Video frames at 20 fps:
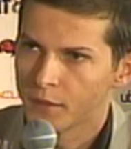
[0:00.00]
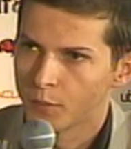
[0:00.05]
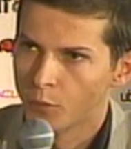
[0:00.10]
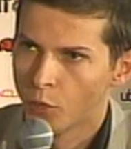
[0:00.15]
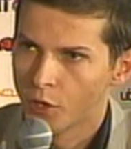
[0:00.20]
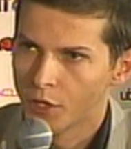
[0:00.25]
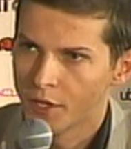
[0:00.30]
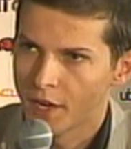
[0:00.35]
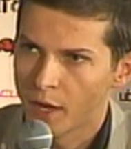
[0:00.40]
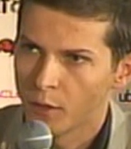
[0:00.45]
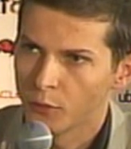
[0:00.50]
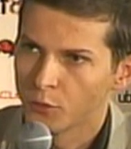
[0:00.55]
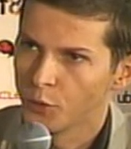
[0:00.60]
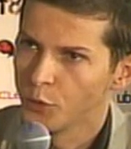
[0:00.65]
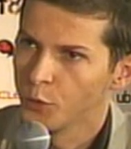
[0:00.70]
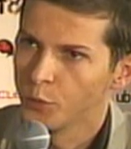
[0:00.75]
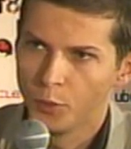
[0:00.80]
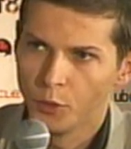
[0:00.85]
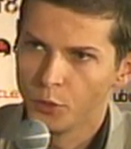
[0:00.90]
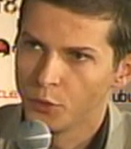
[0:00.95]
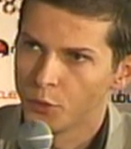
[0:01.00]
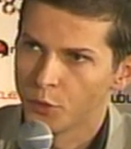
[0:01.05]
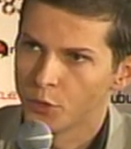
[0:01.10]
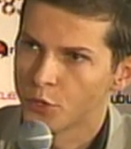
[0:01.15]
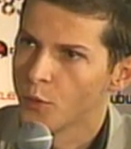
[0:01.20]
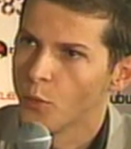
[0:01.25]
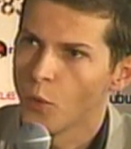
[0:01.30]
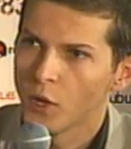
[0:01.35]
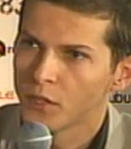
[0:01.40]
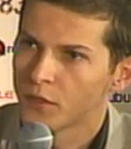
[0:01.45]
more down to Ubuntu,
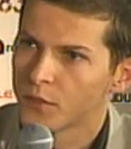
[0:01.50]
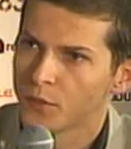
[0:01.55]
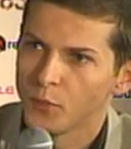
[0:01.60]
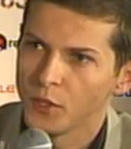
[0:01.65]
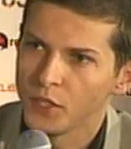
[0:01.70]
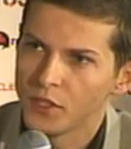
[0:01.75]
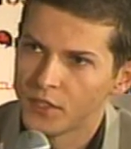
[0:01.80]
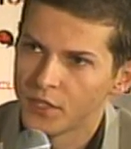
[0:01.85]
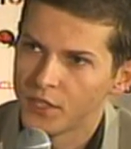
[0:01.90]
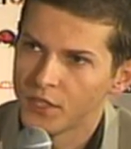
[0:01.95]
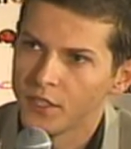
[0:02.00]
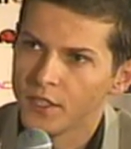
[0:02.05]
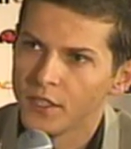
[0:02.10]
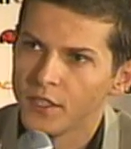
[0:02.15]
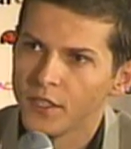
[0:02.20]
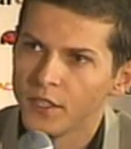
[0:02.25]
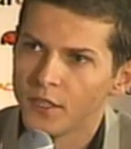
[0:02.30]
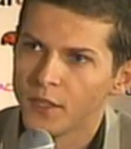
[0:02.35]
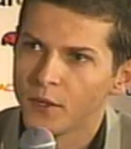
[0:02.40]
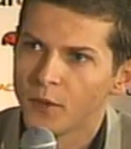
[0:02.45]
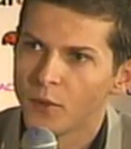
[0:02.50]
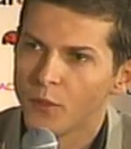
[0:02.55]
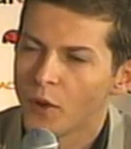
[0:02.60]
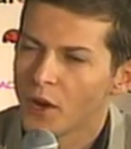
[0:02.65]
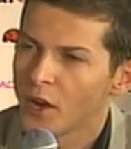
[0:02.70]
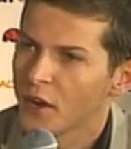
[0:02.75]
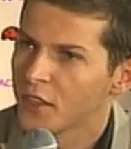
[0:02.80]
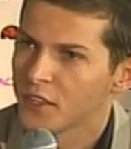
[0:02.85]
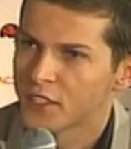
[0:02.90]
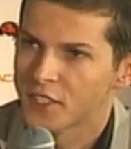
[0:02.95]
so what
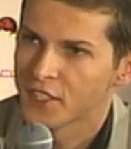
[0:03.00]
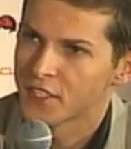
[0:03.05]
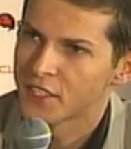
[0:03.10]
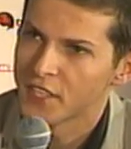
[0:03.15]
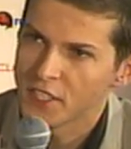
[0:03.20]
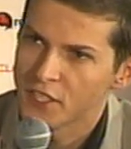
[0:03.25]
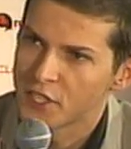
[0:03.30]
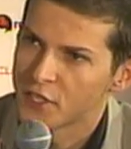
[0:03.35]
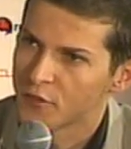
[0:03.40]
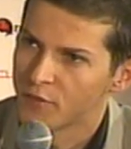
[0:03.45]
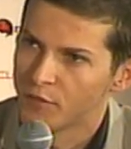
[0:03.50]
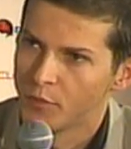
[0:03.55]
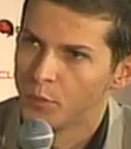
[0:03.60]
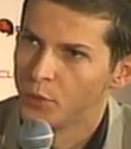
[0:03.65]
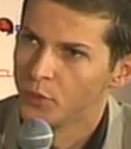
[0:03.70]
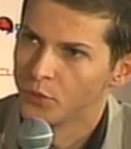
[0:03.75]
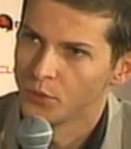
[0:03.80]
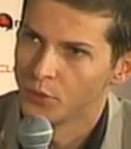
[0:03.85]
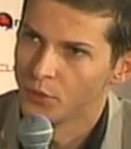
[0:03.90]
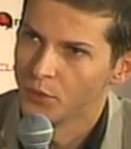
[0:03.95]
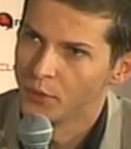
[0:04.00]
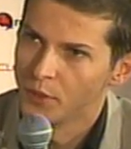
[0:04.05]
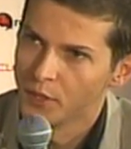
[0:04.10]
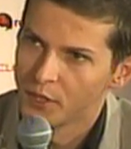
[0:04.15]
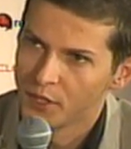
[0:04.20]
are the successes of Ubuntu?